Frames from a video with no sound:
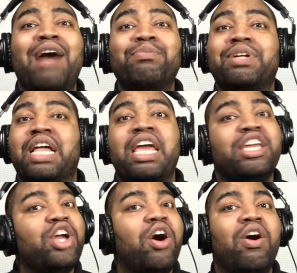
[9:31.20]
I'm,
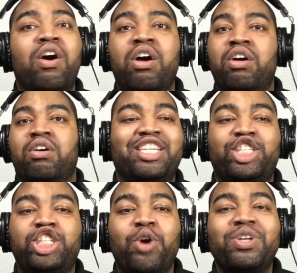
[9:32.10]
y'all, this
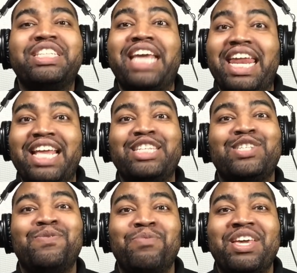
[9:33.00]
show is getting
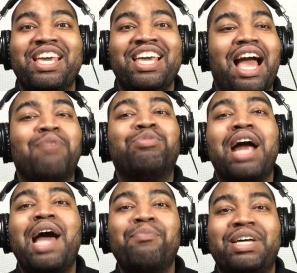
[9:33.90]
to me. I
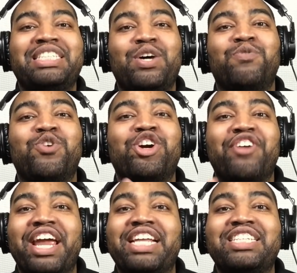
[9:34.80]
pride myself on
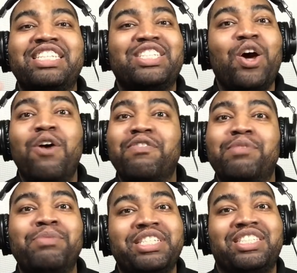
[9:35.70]
cracking,
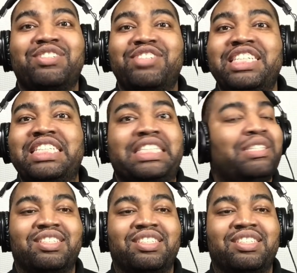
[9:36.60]
solving mysteries.